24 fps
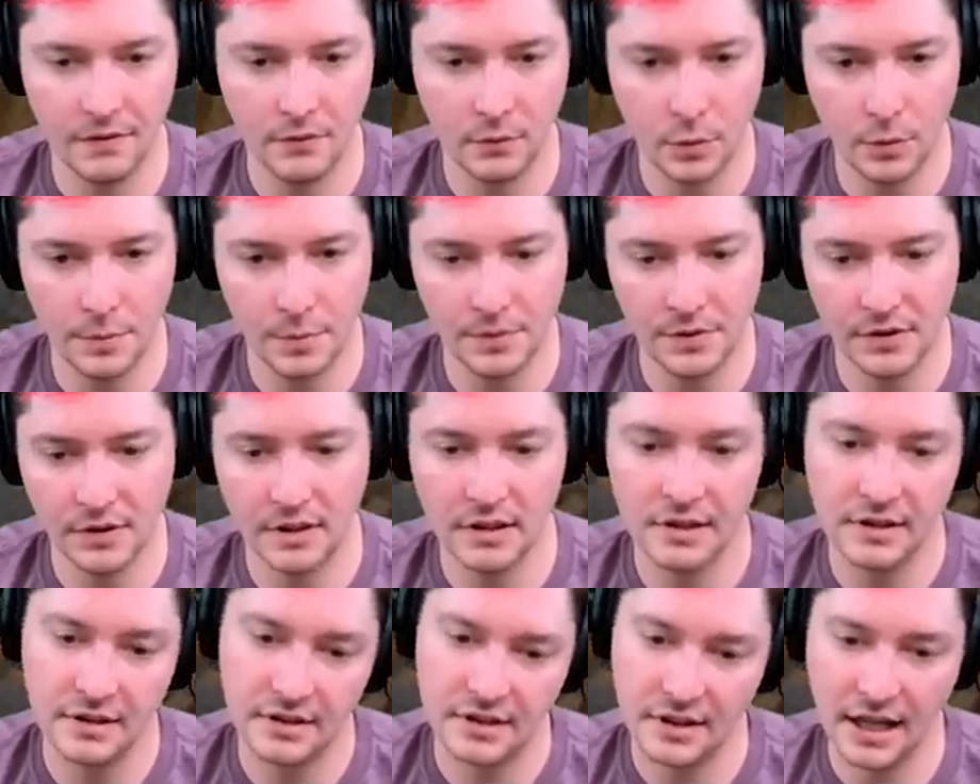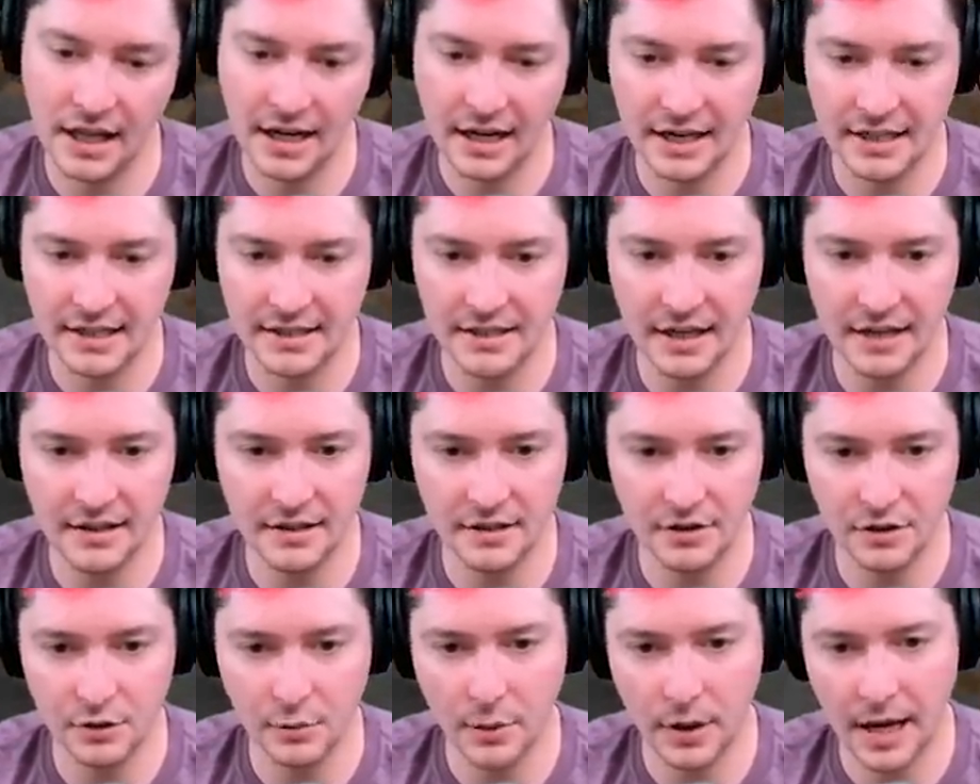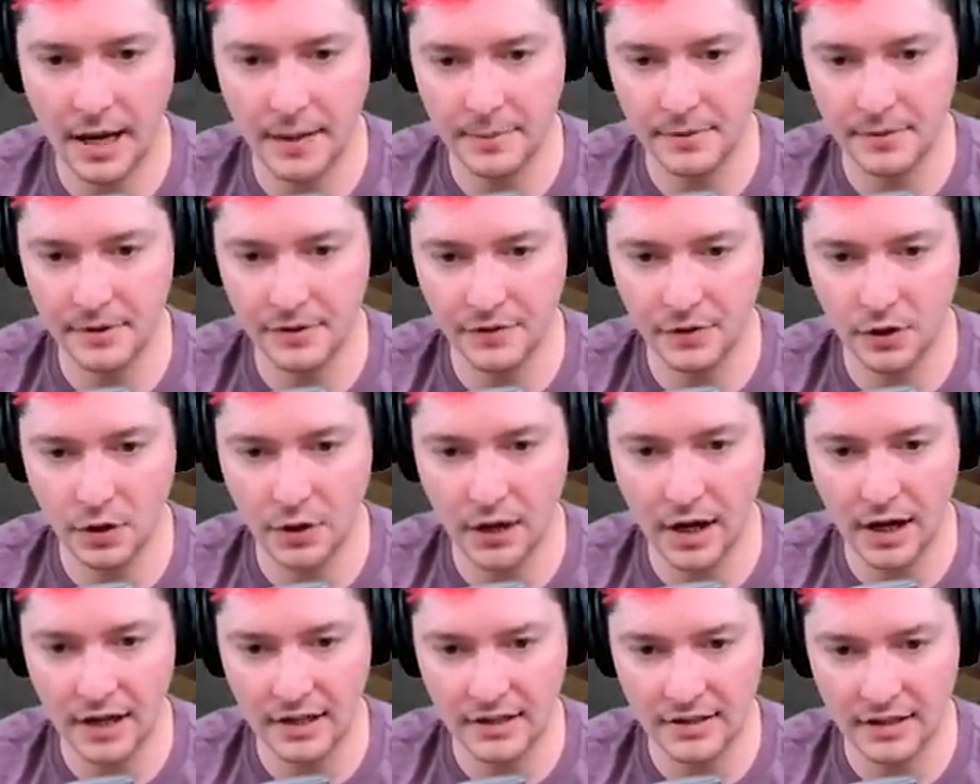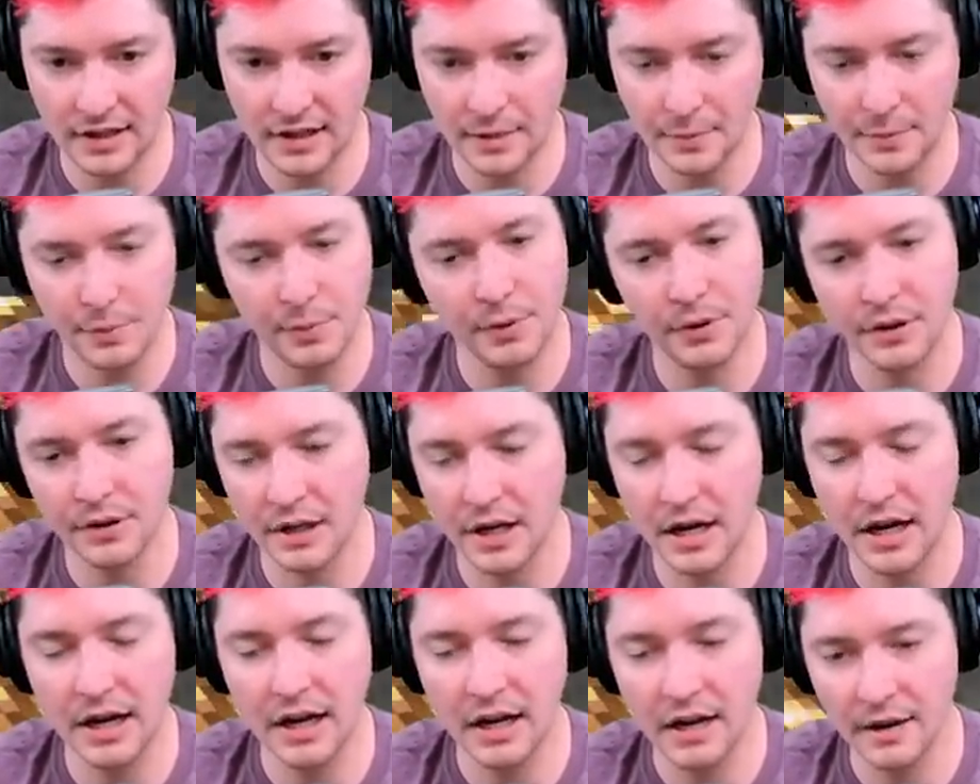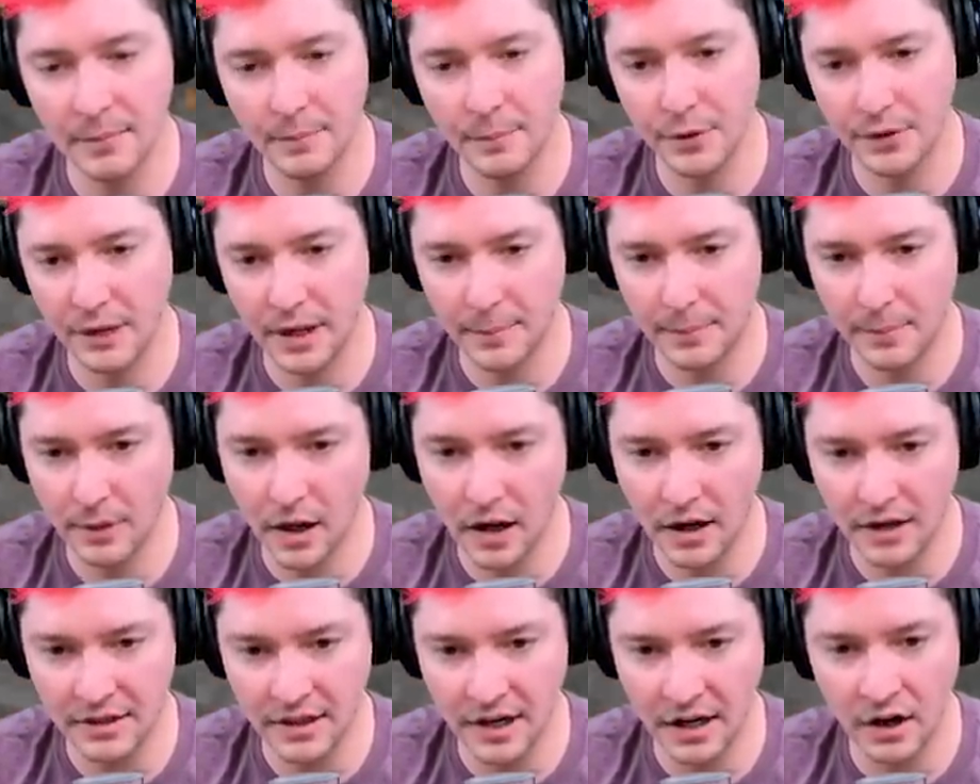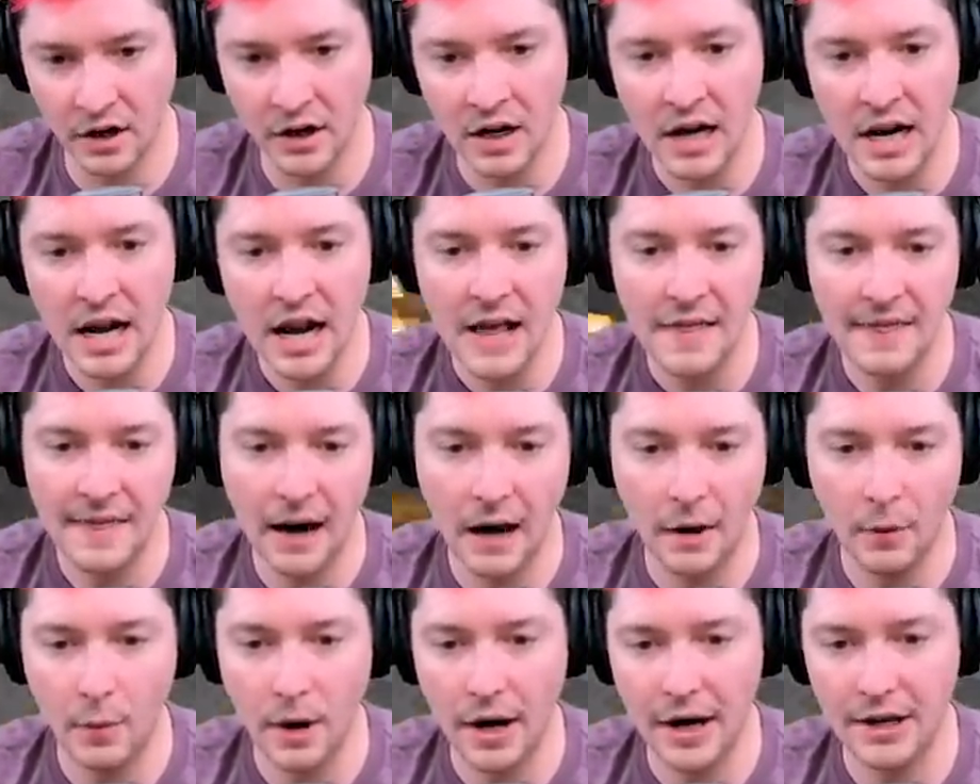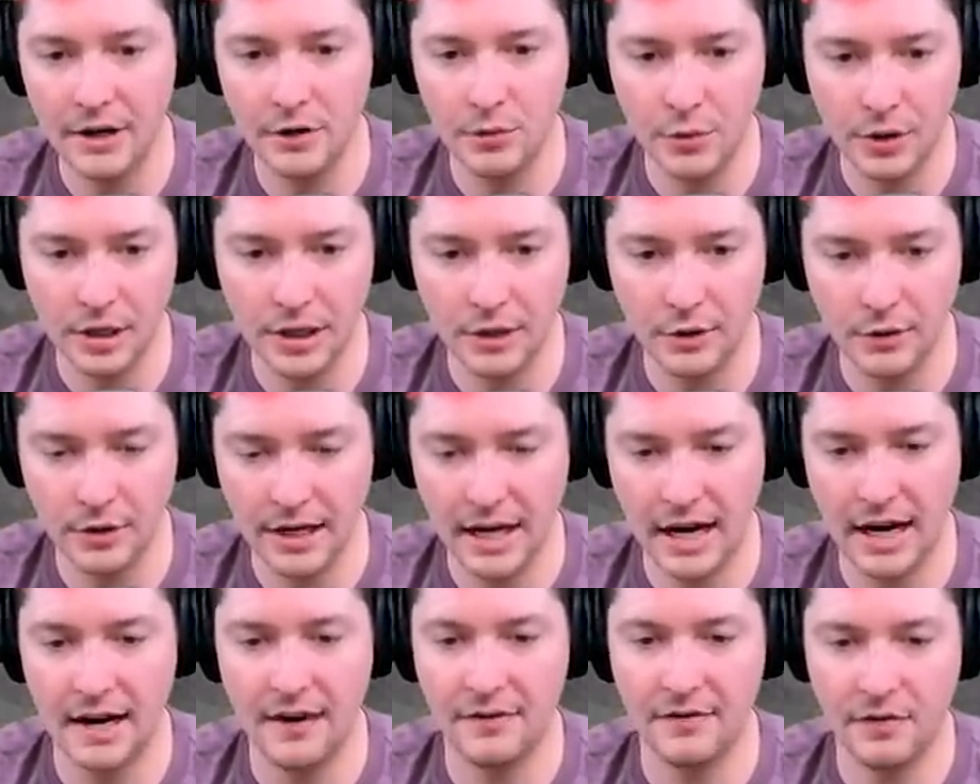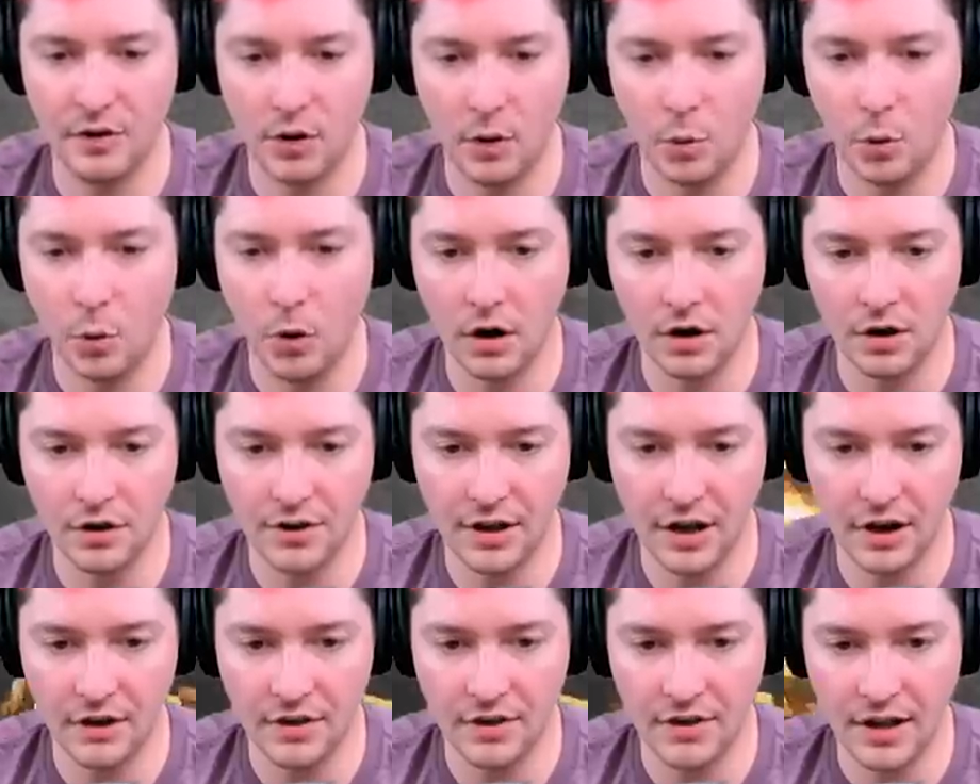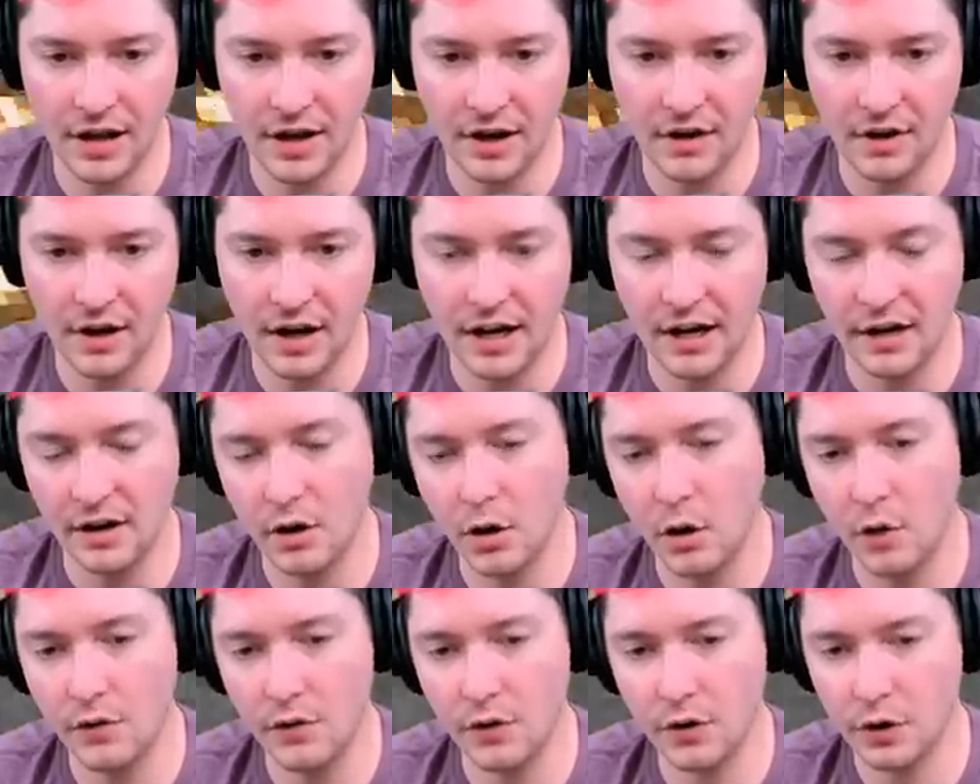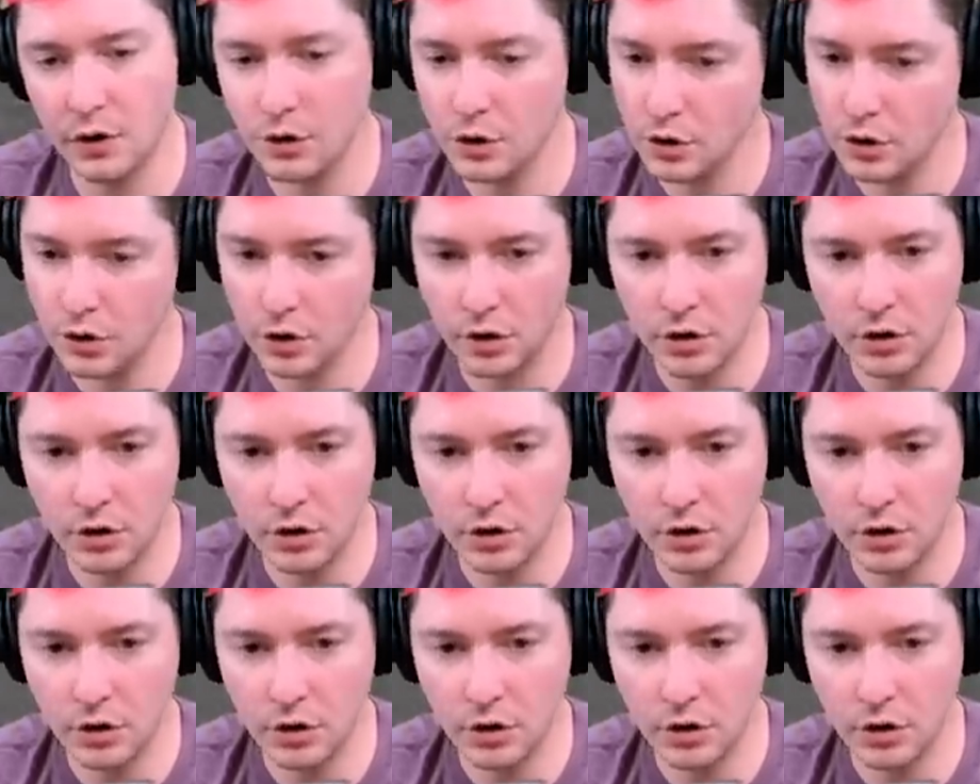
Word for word: Whoops, and like I said, this is what happens if you don't accidentally put uh, put that block there. That way you really only have water there and there and over your